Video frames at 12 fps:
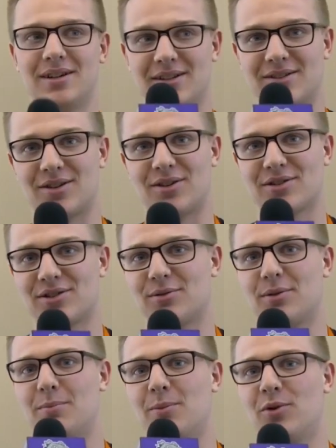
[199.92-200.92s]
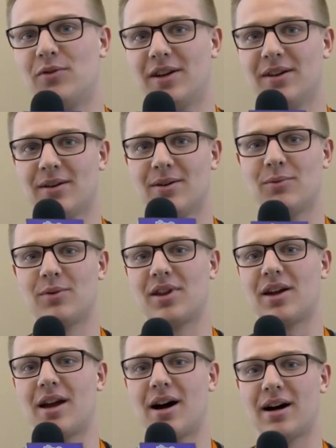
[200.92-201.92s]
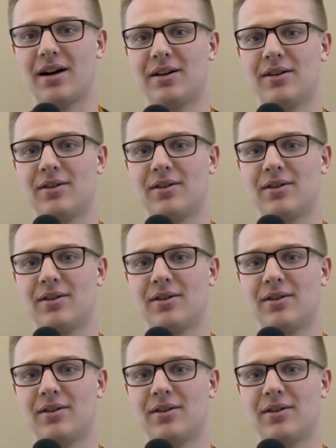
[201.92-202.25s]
is also a movie with a guy